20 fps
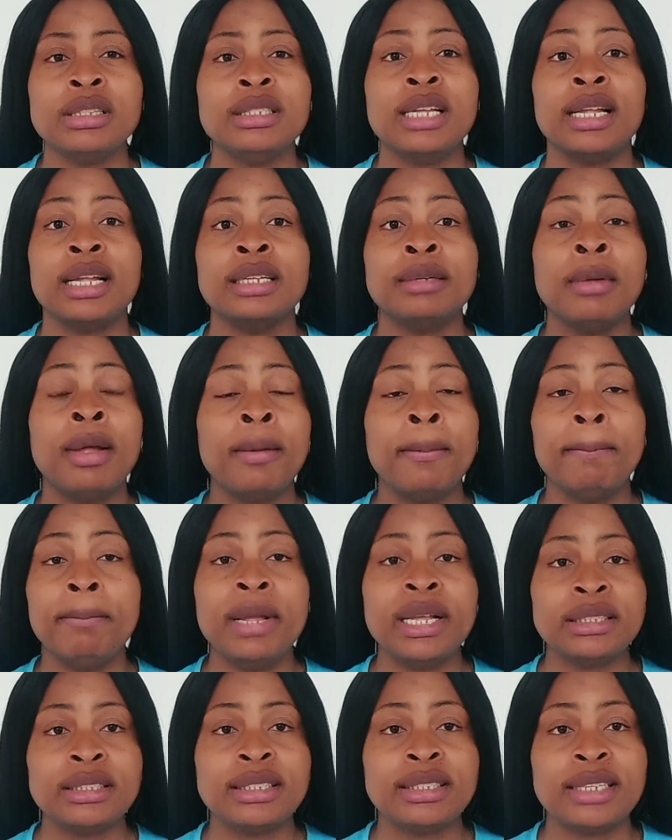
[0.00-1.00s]
their birth
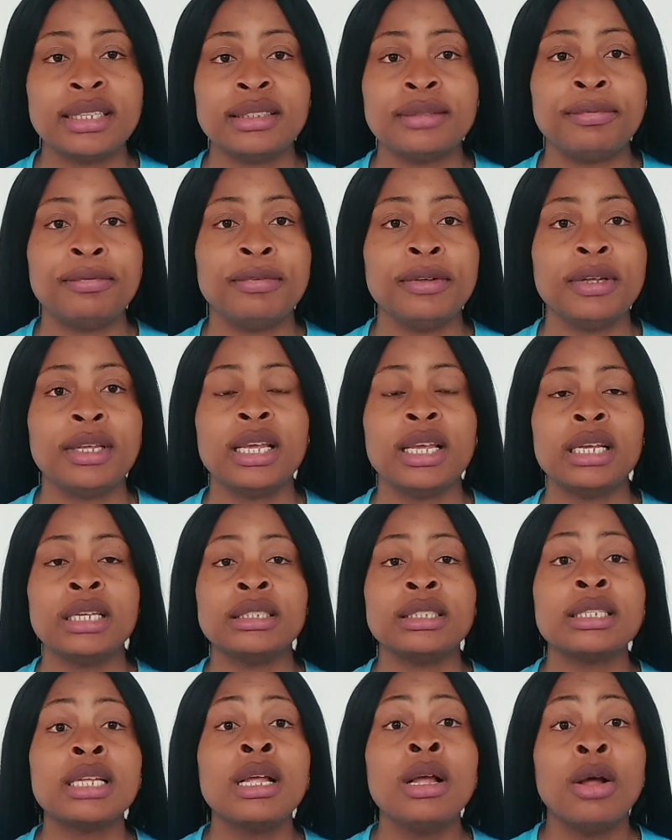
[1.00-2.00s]
certificate.
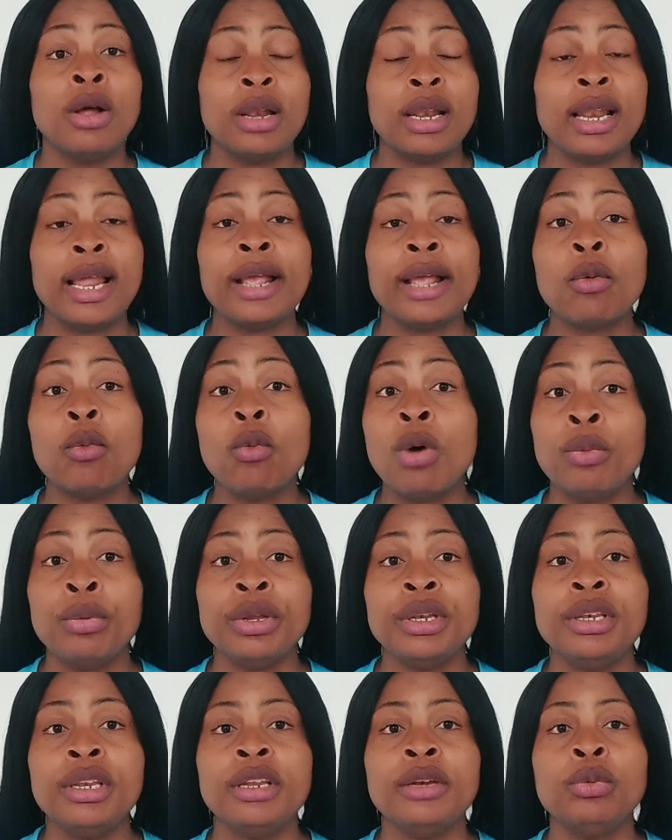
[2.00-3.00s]
Like what we
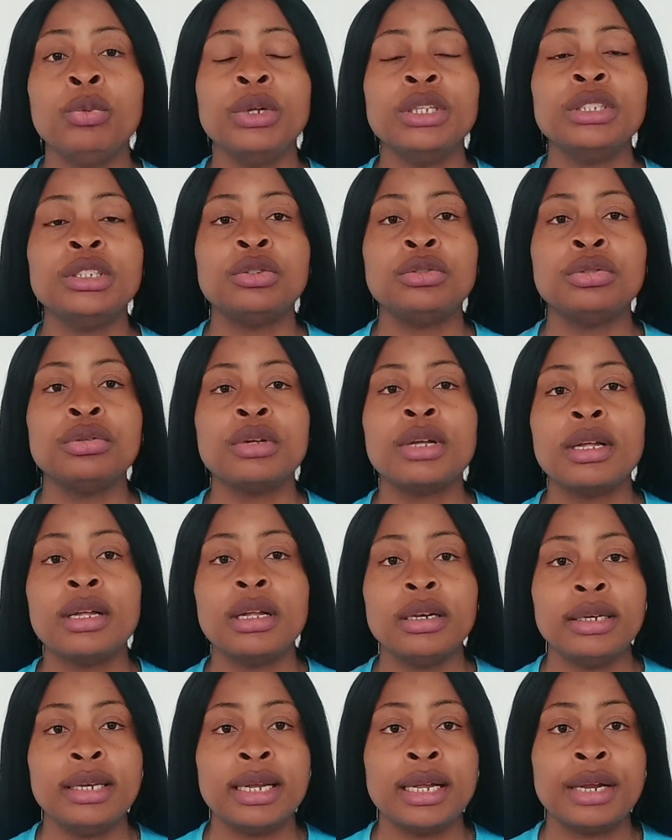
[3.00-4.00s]
did, we took
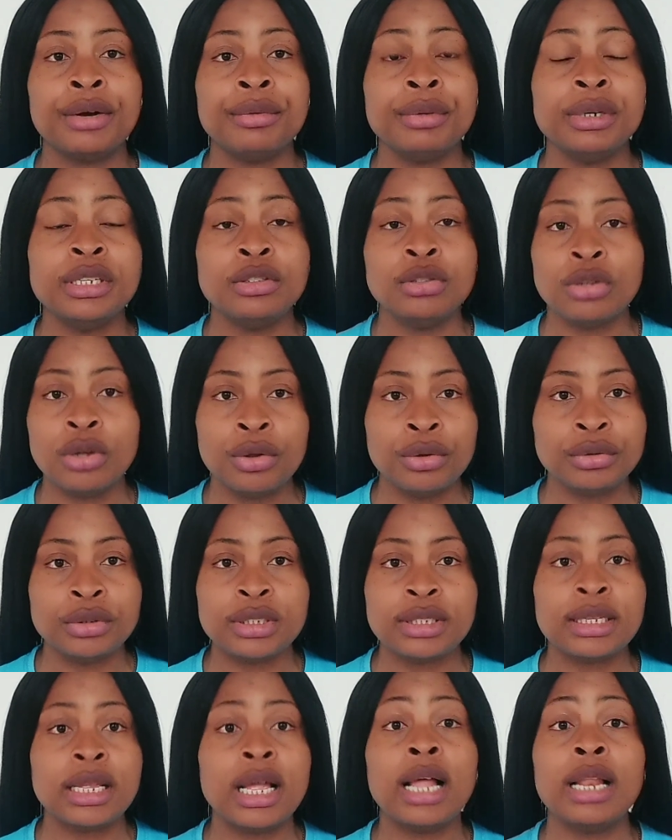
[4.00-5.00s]
their results
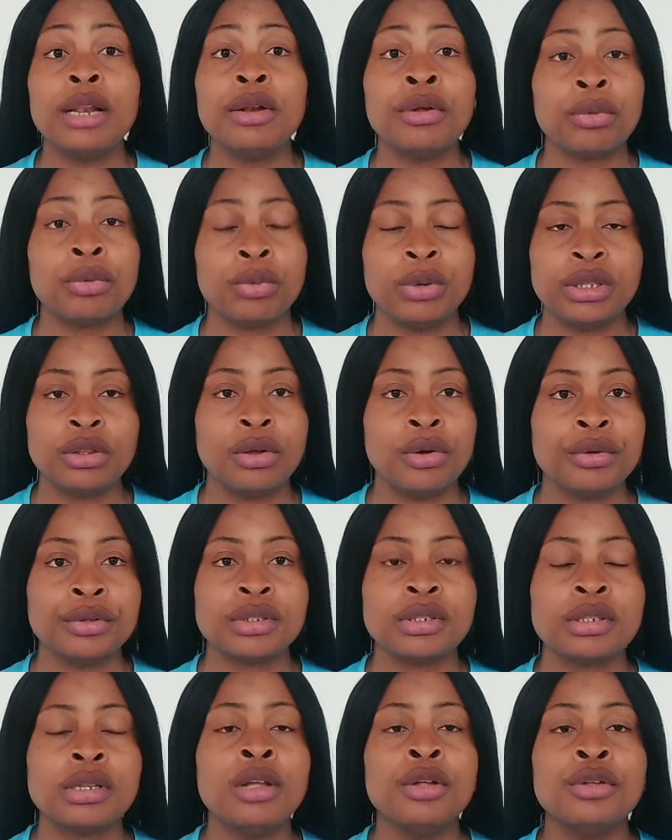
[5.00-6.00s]
along with us
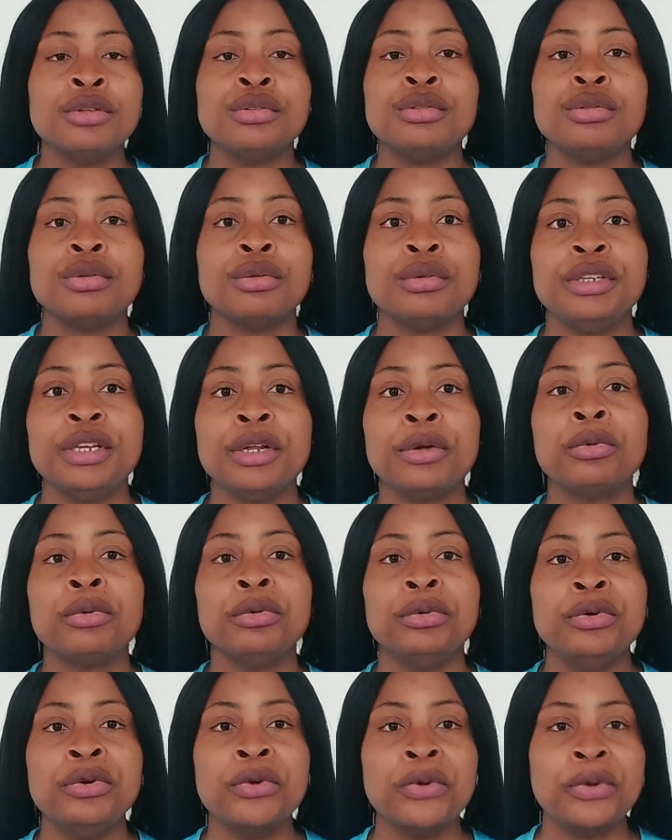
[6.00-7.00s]
so they could
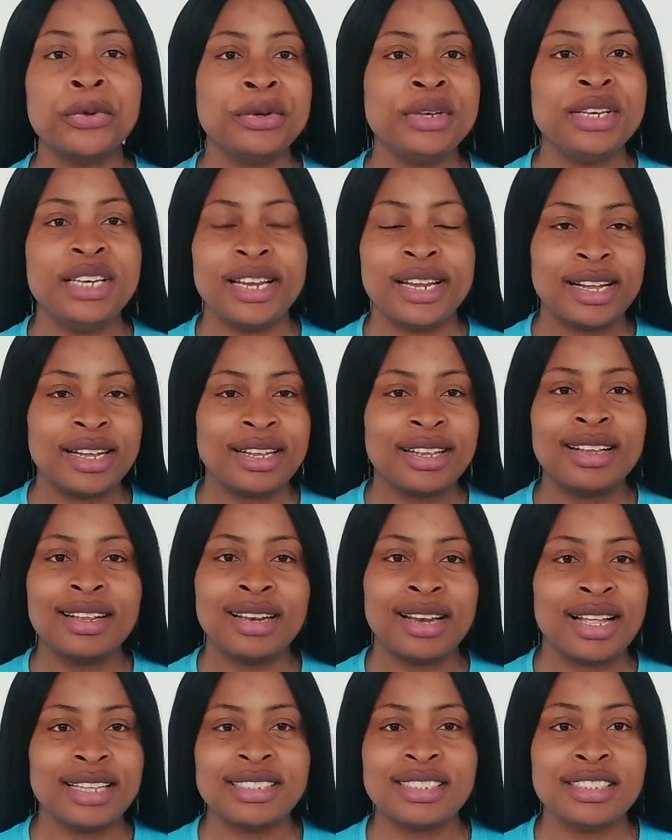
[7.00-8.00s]
know their
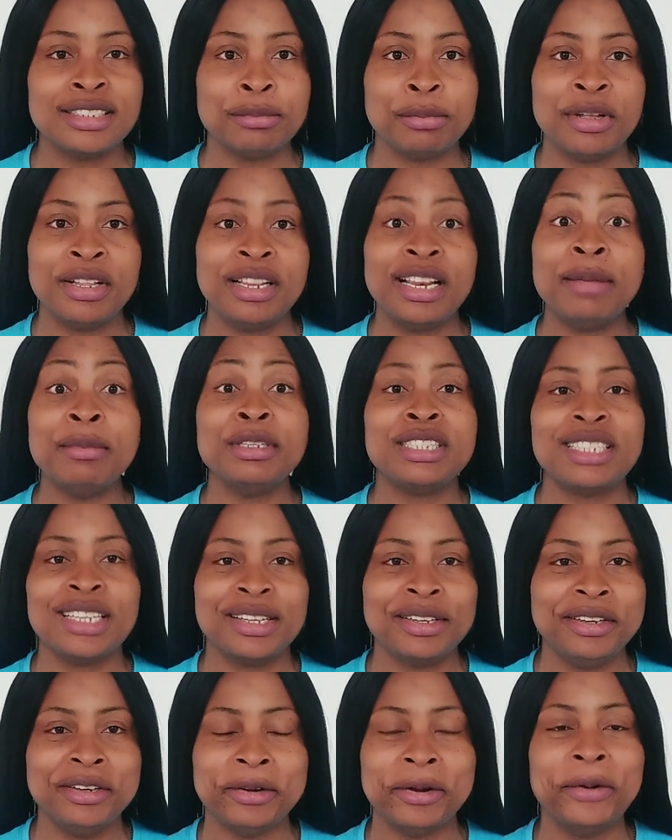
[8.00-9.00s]
classes. But let me tell
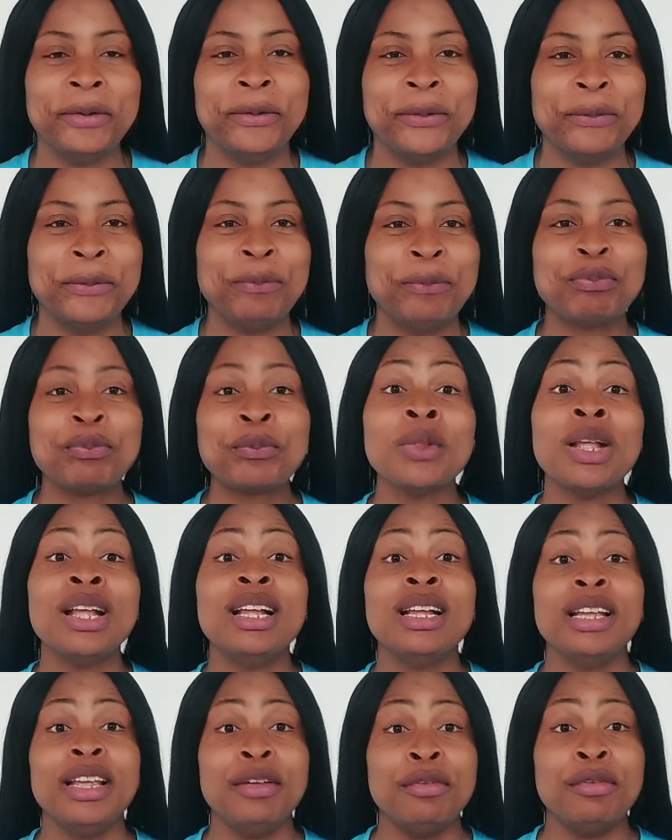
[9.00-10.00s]
you,
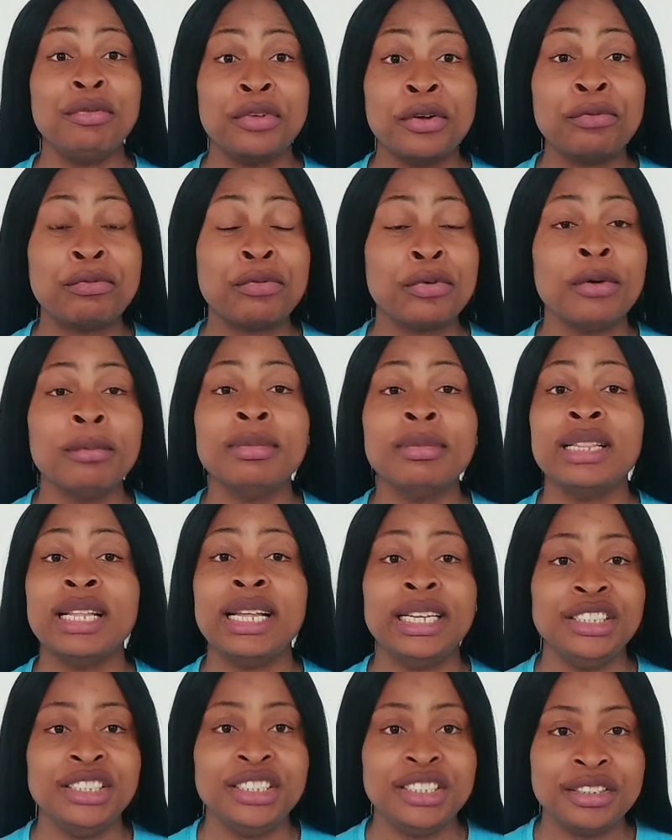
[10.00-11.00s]
if you're from
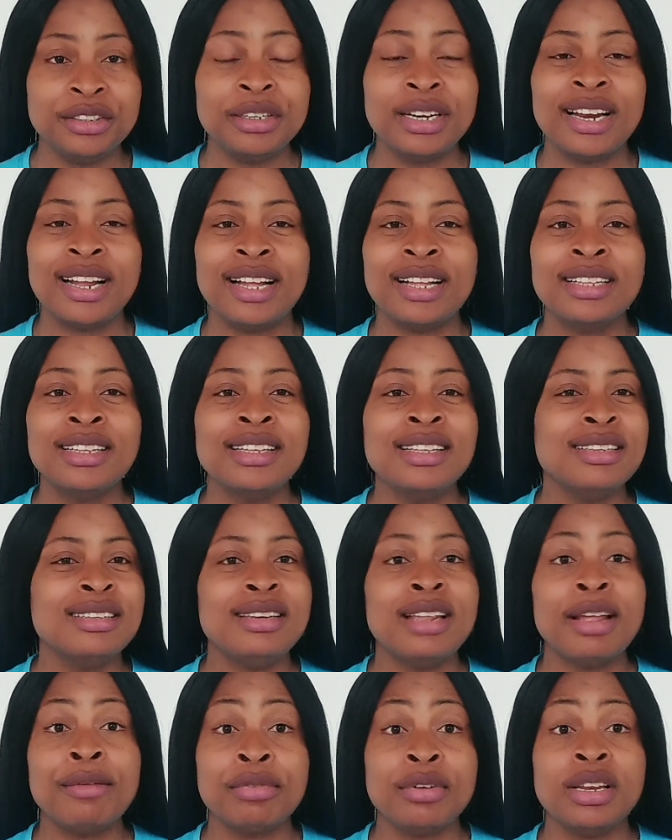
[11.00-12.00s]
Nigeria,
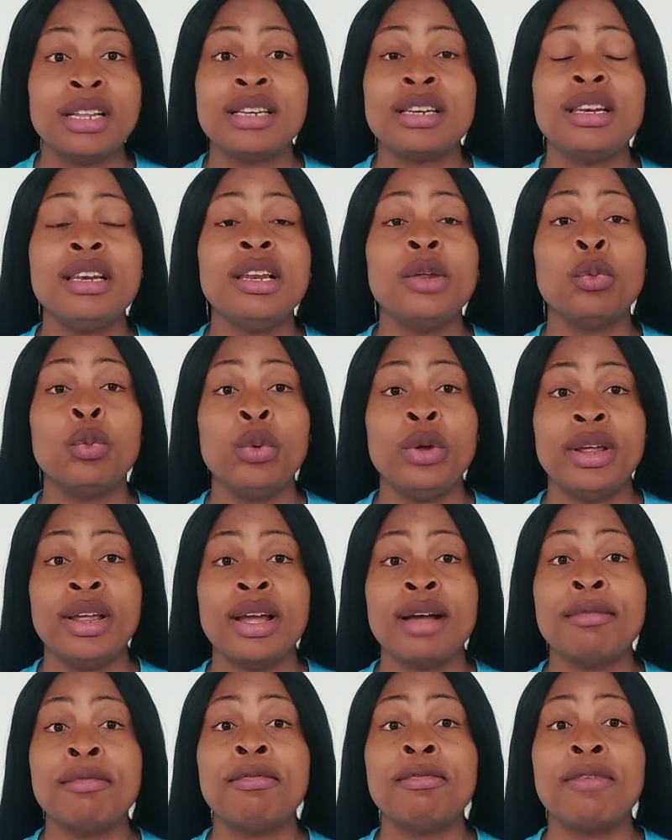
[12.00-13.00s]
definitely we are
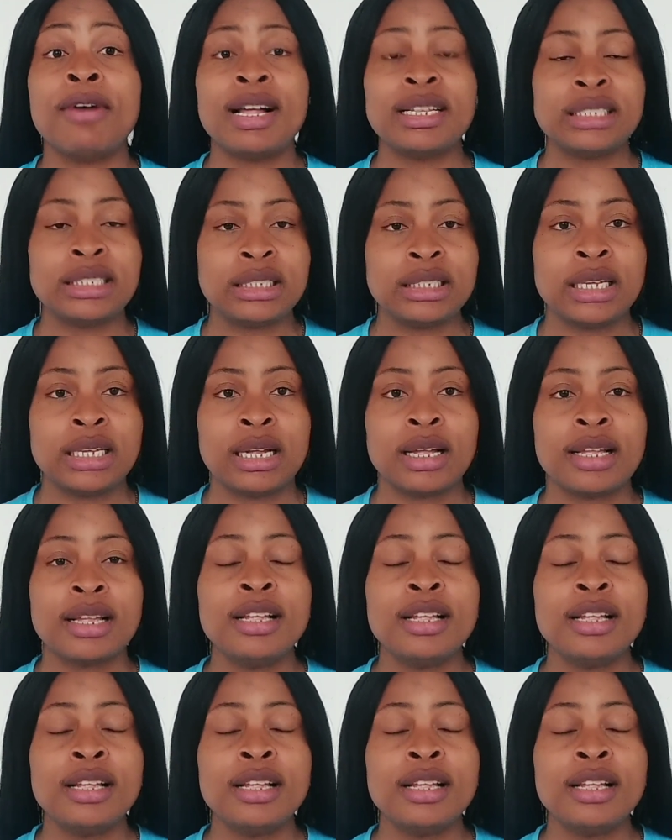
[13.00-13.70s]
faster.